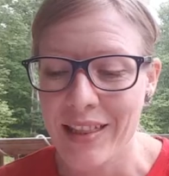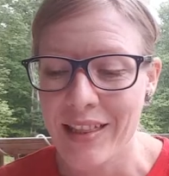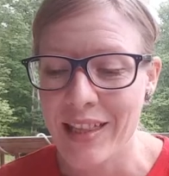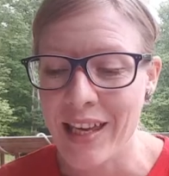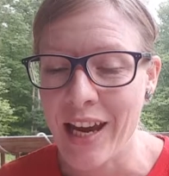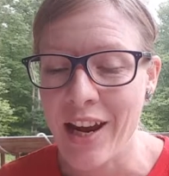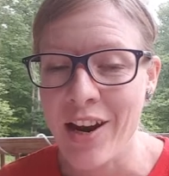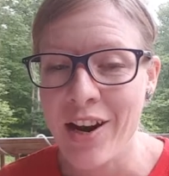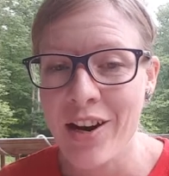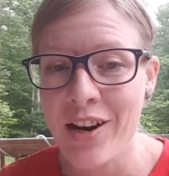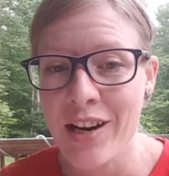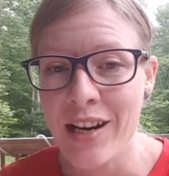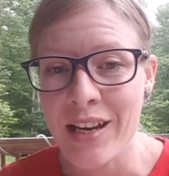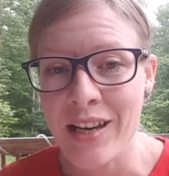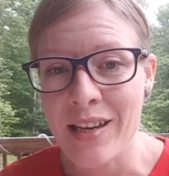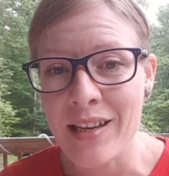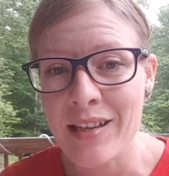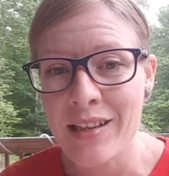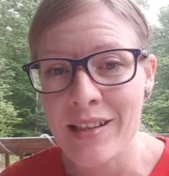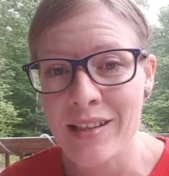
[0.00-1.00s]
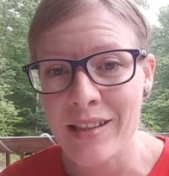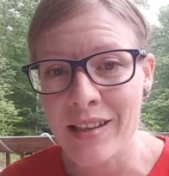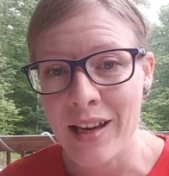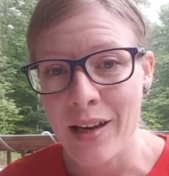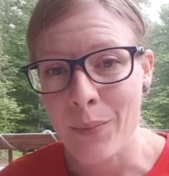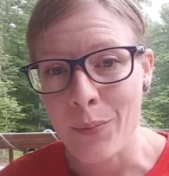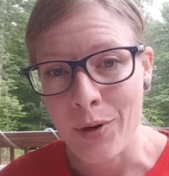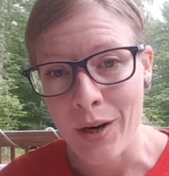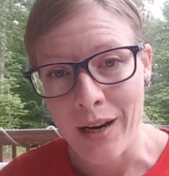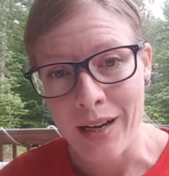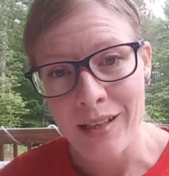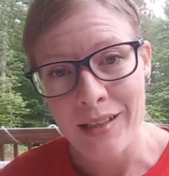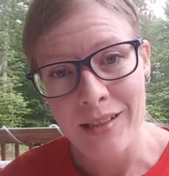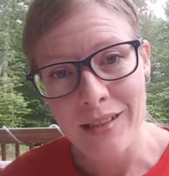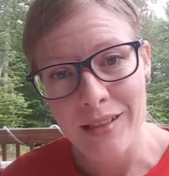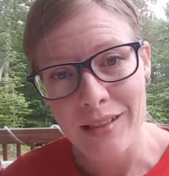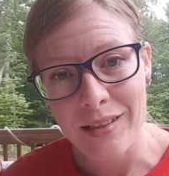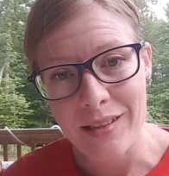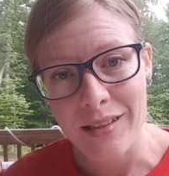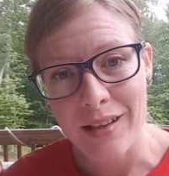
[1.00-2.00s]
There is a
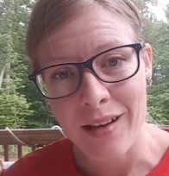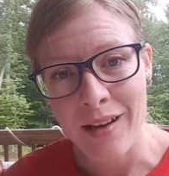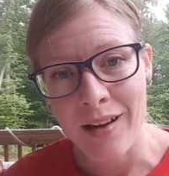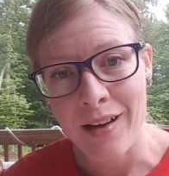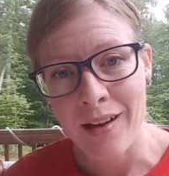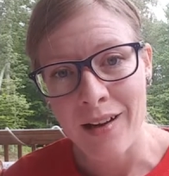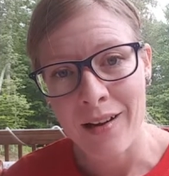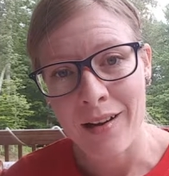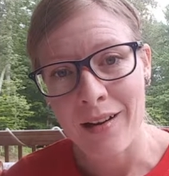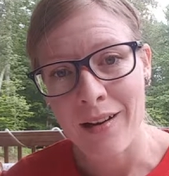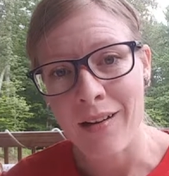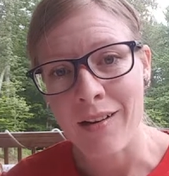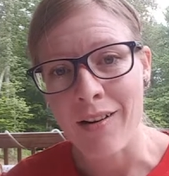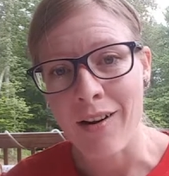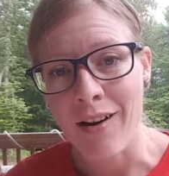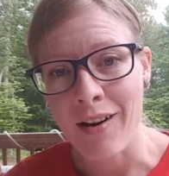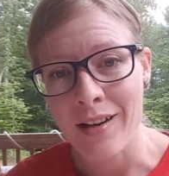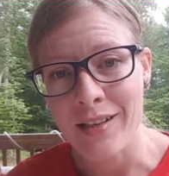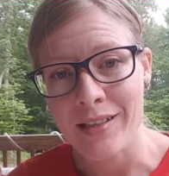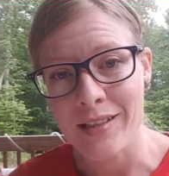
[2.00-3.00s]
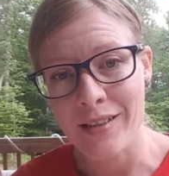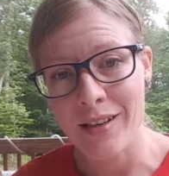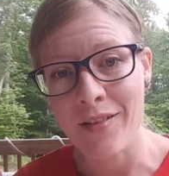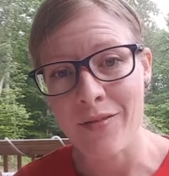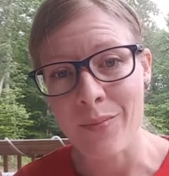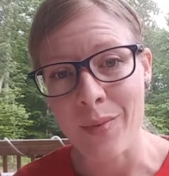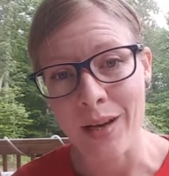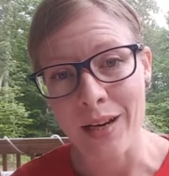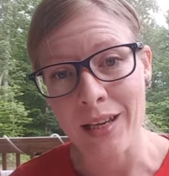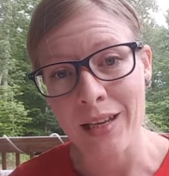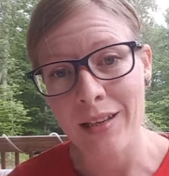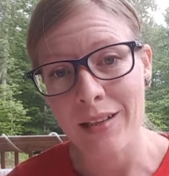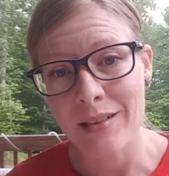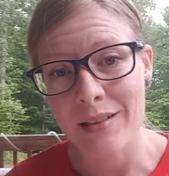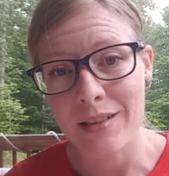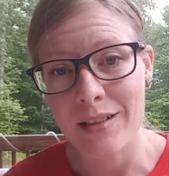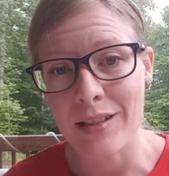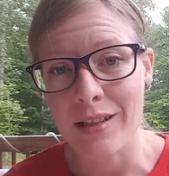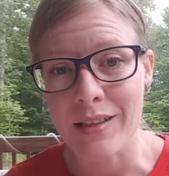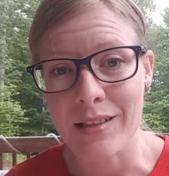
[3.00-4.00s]
cost of money
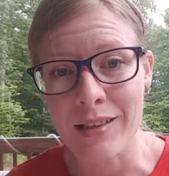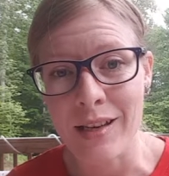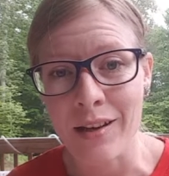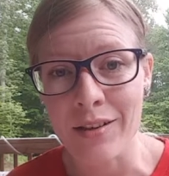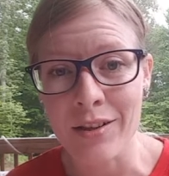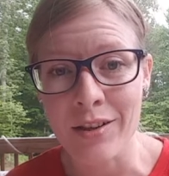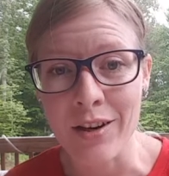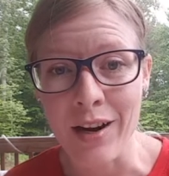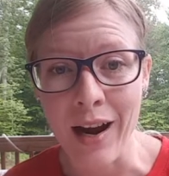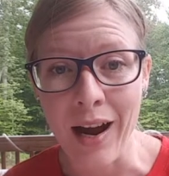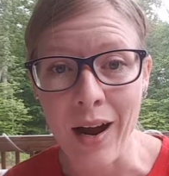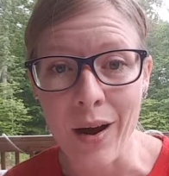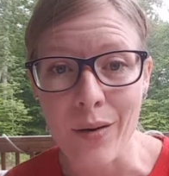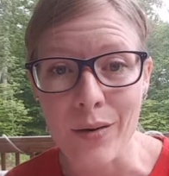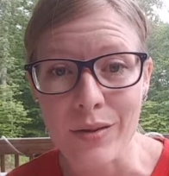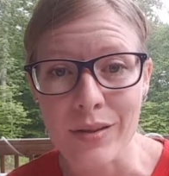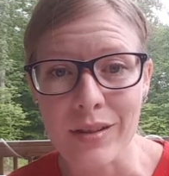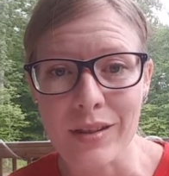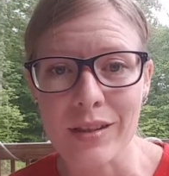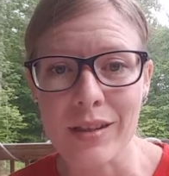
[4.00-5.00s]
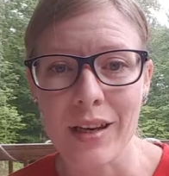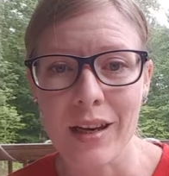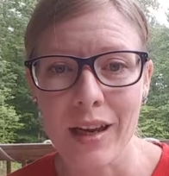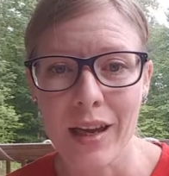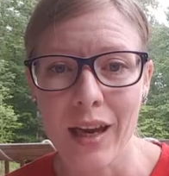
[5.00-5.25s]
to sell your house.